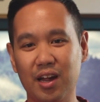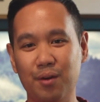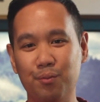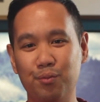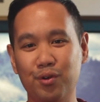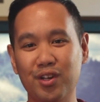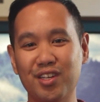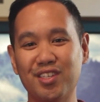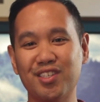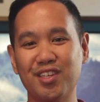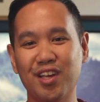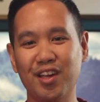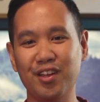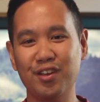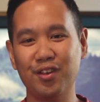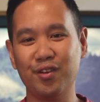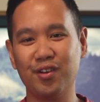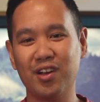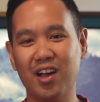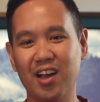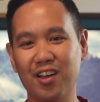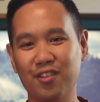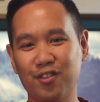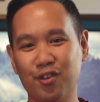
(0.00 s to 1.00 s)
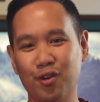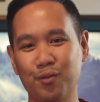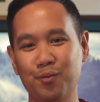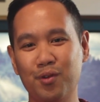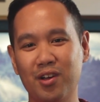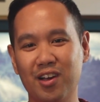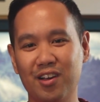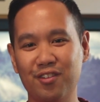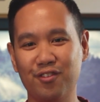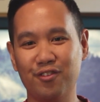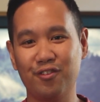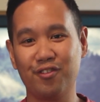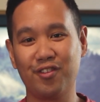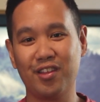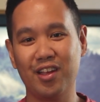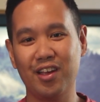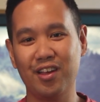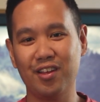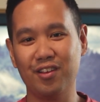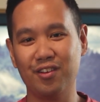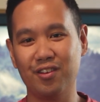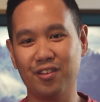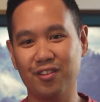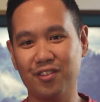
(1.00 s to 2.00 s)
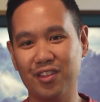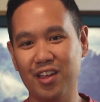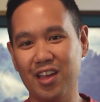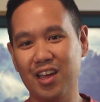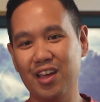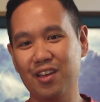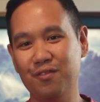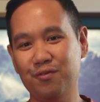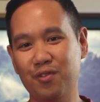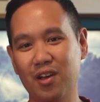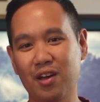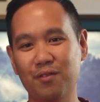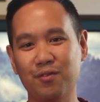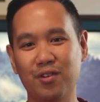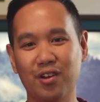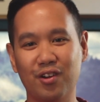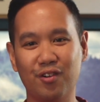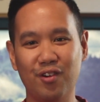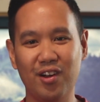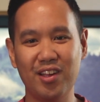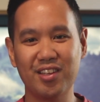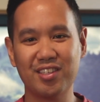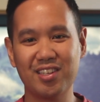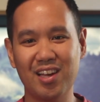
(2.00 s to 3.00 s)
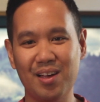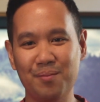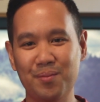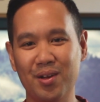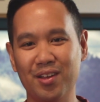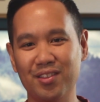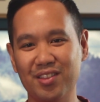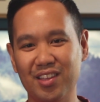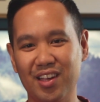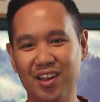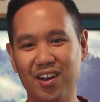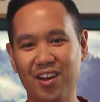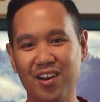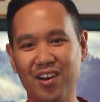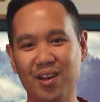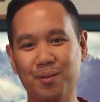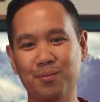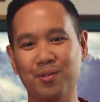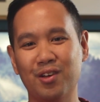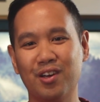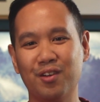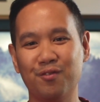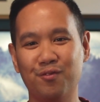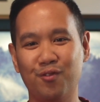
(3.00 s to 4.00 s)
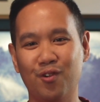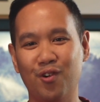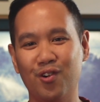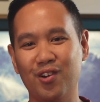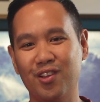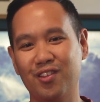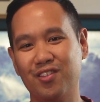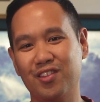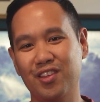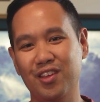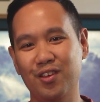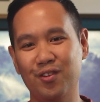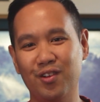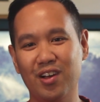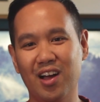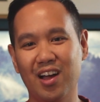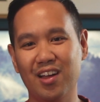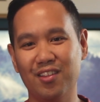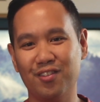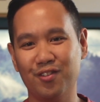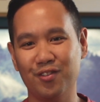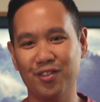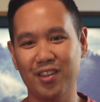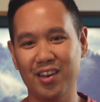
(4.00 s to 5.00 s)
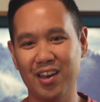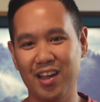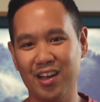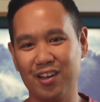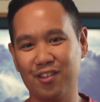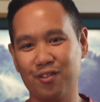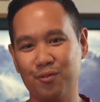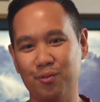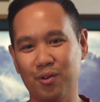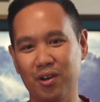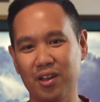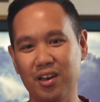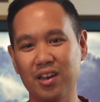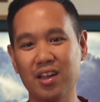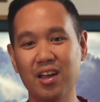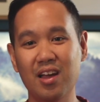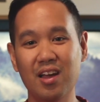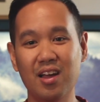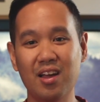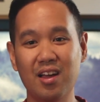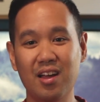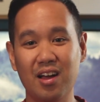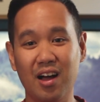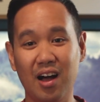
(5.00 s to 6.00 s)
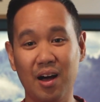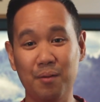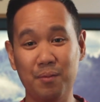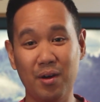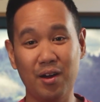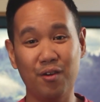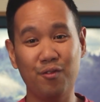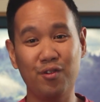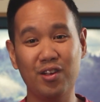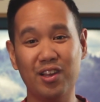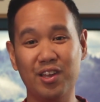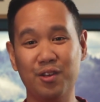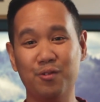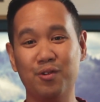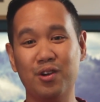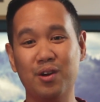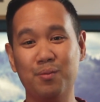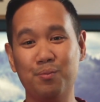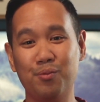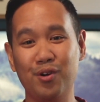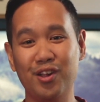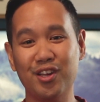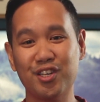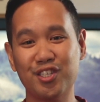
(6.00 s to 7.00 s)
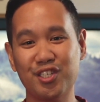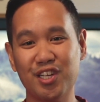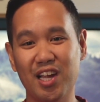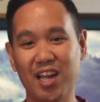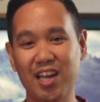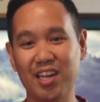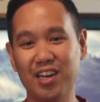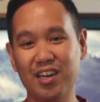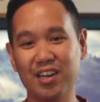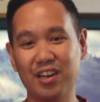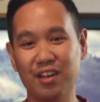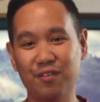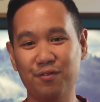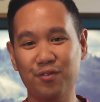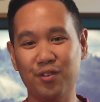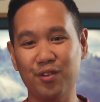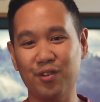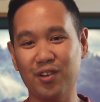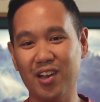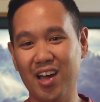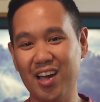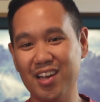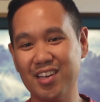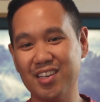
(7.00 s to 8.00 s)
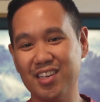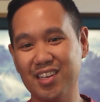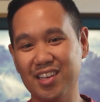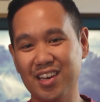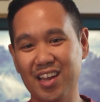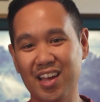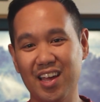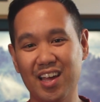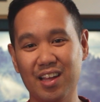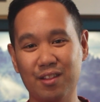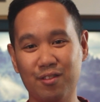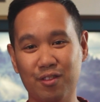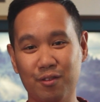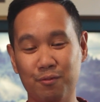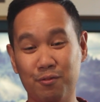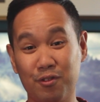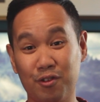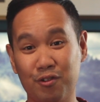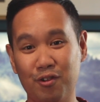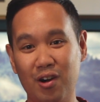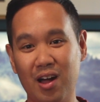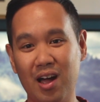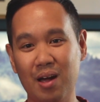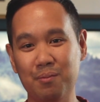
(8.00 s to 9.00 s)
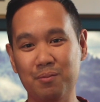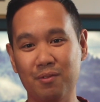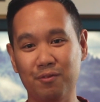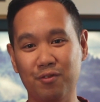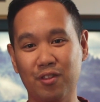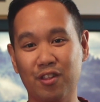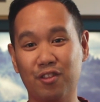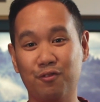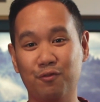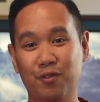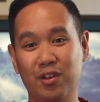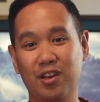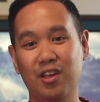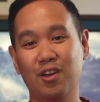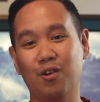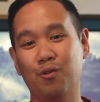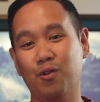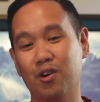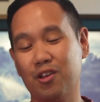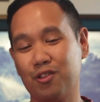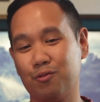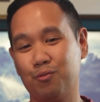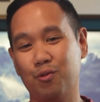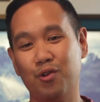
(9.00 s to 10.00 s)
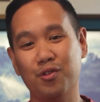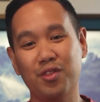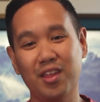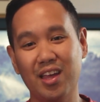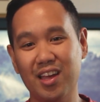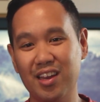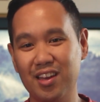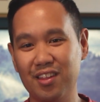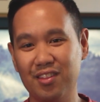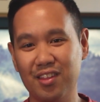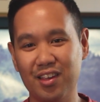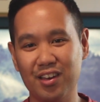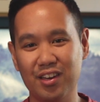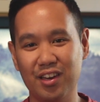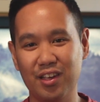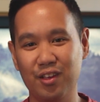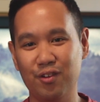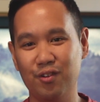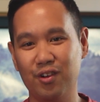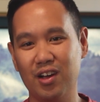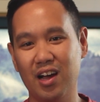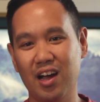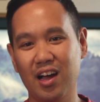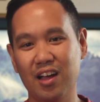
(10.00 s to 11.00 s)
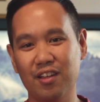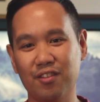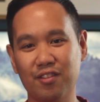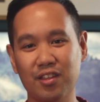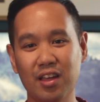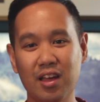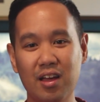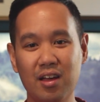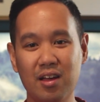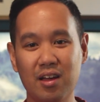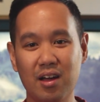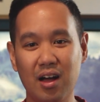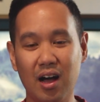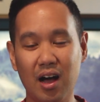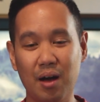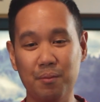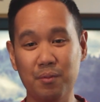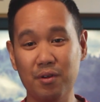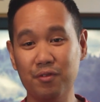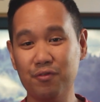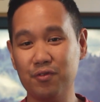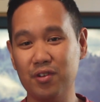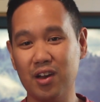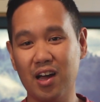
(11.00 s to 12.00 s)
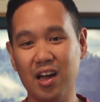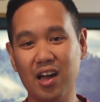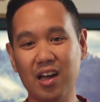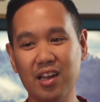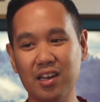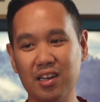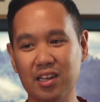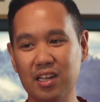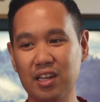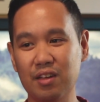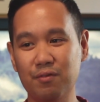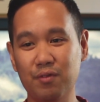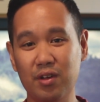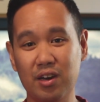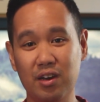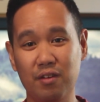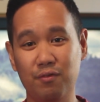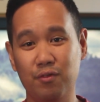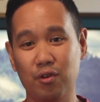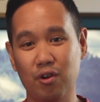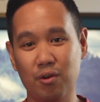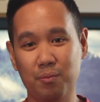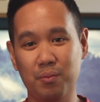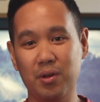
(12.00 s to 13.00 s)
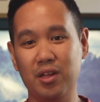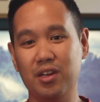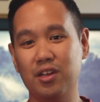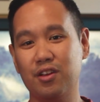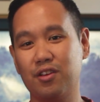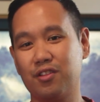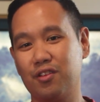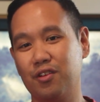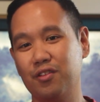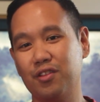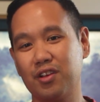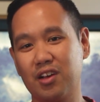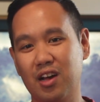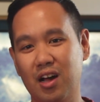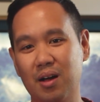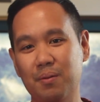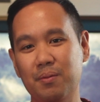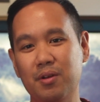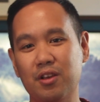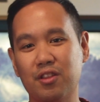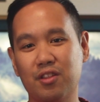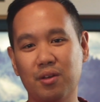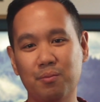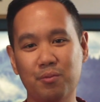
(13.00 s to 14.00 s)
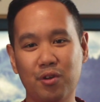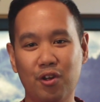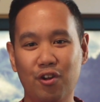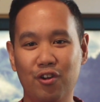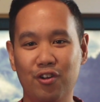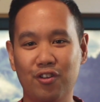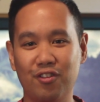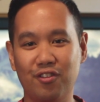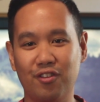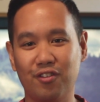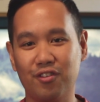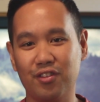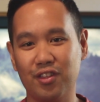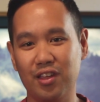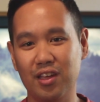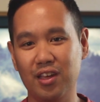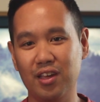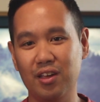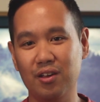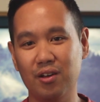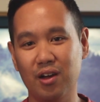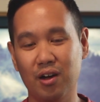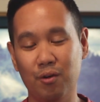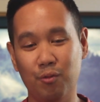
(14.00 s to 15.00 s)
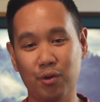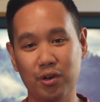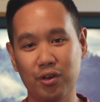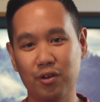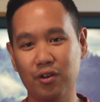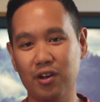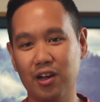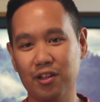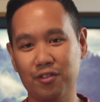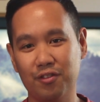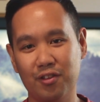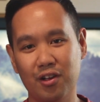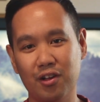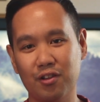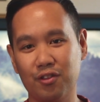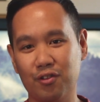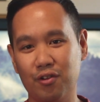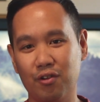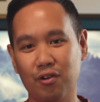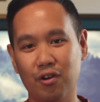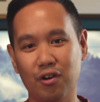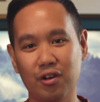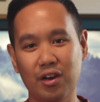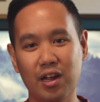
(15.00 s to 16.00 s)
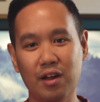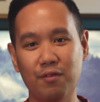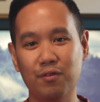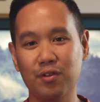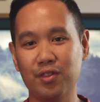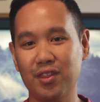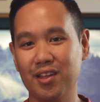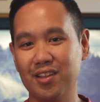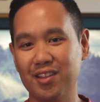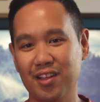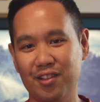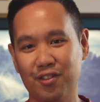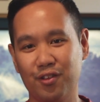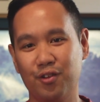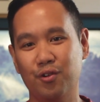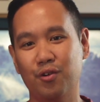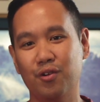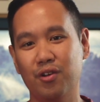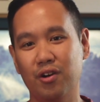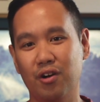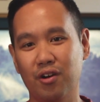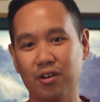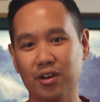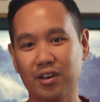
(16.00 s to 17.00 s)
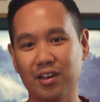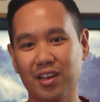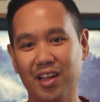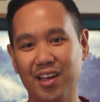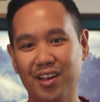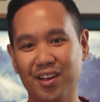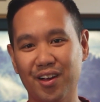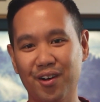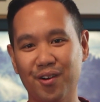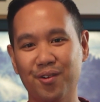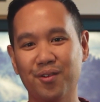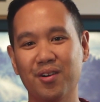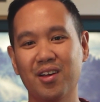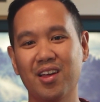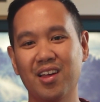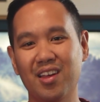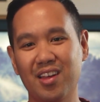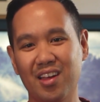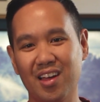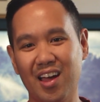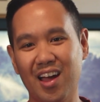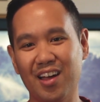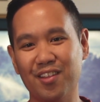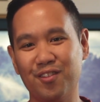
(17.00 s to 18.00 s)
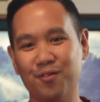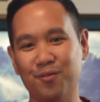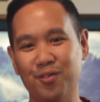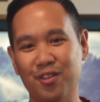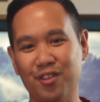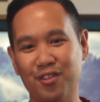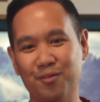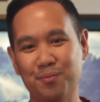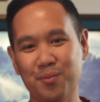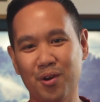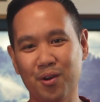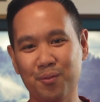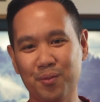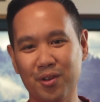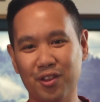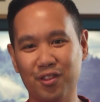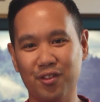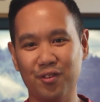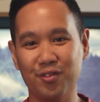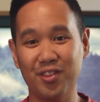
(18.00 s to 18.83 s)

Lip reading: I appreciate you guys. Hope you guys are staying safe, having a great time out there, and I'm looking forward to see you guys on the next one. I really would appreciate it if you liked it and subscribed if this video was worth anything to you guys. If not, leave any of your opinions on the comments. I'm curious to see what you guys' thoughts are on everything that's going on in LEGO as of this moment.